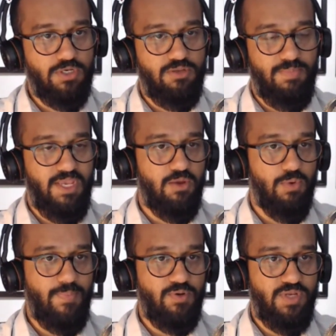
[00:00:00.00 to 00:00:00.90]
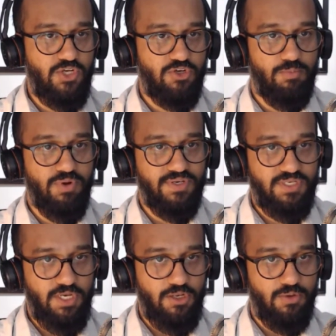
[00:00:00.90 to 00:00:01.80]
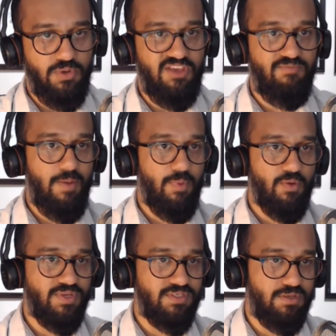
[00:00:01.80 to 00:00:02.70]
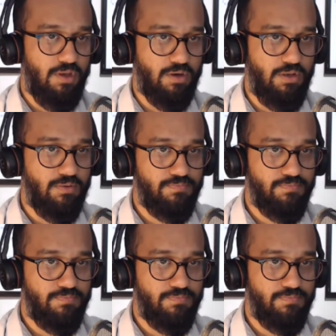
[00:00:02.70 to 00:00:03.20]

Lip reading: to make your reputation precede you, give people a reason to talk to you.